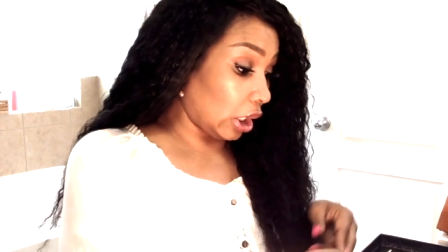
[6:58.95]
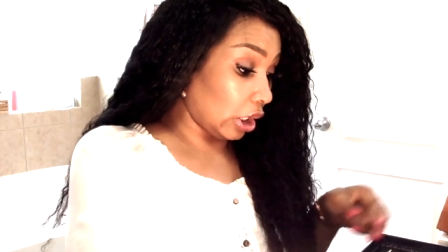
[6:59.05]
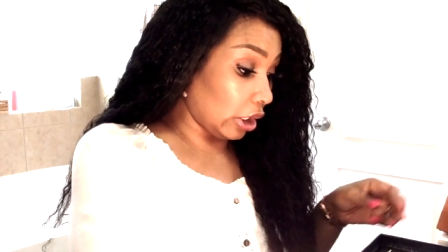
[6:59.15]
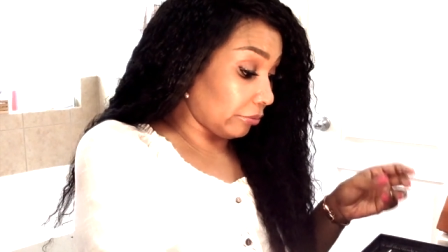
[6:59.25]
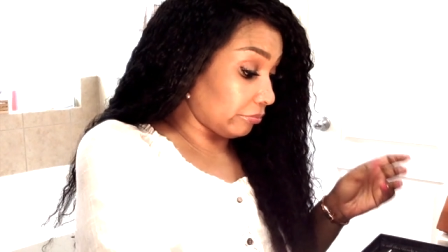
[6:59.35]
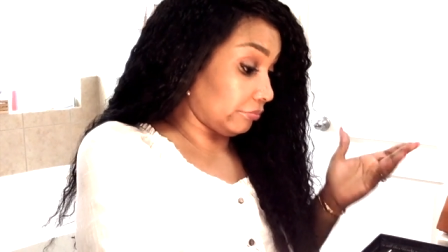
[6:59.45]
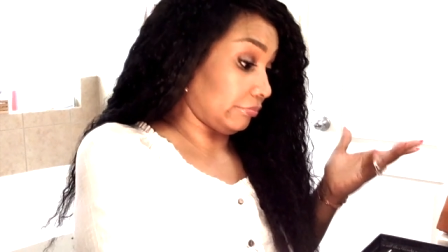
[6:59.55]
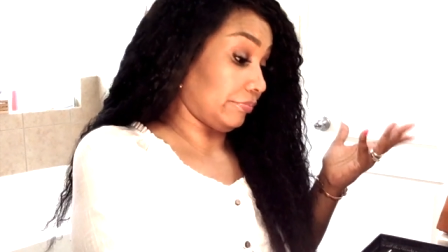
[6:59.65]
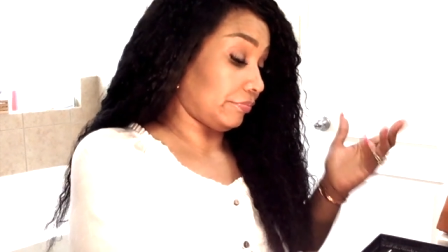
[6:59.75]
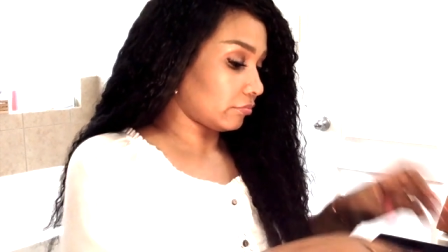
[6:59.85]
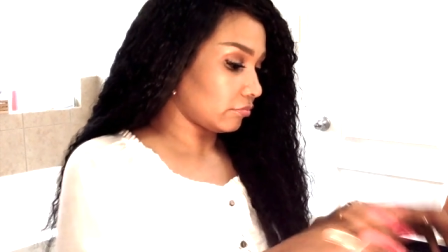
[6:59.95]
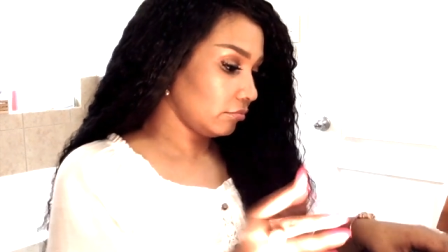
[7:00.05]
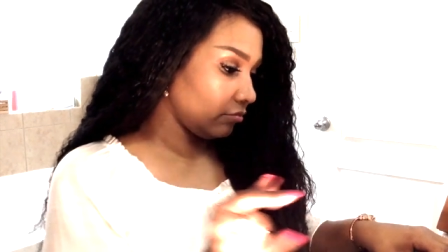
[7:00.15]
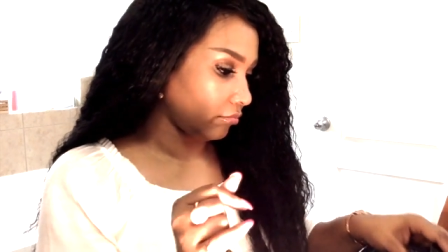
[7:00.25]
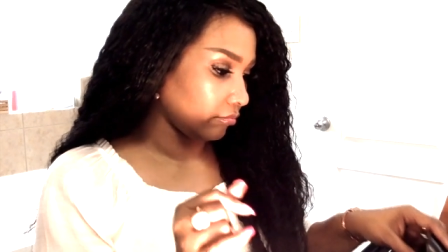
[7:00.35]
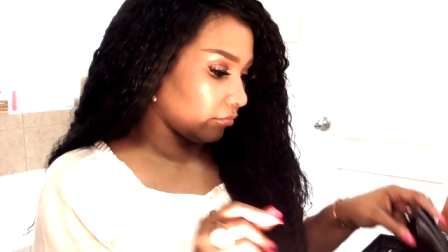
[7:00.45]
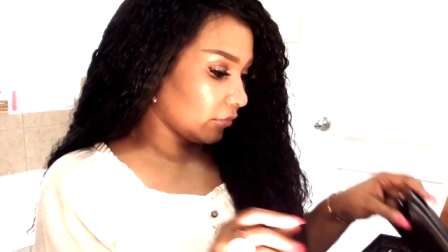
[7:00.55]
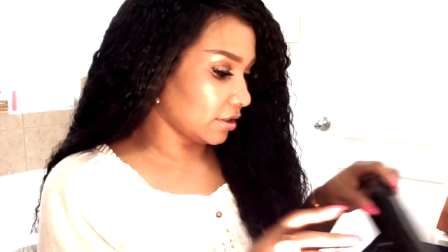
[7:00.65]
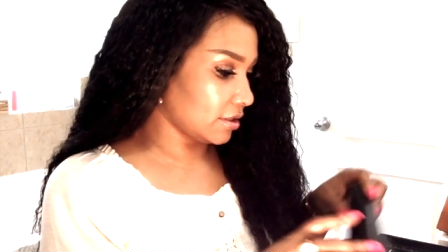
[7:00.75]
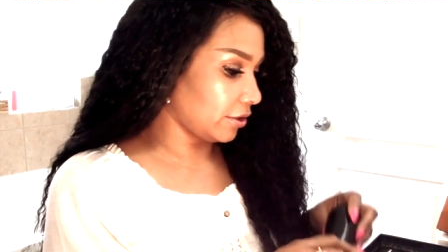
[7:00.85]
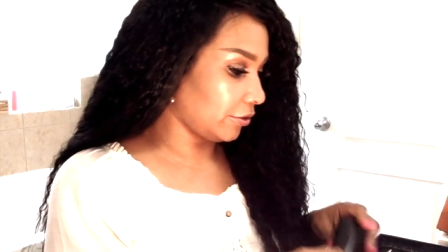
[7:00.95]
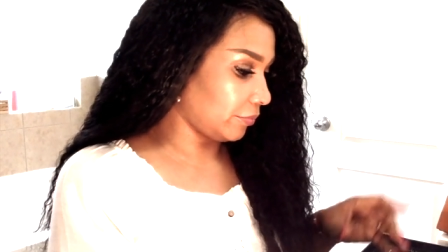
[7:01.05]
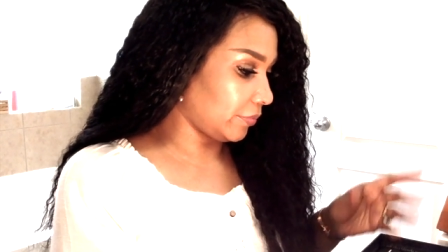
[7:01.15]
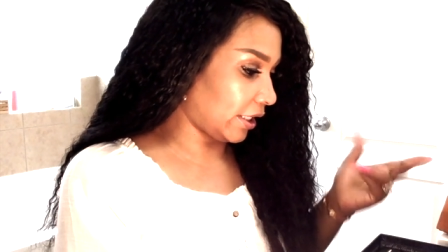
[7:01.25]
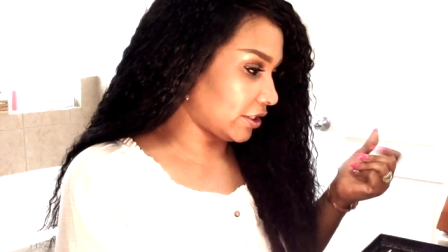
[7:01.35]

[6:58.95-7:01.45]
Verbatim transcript: Um, so, but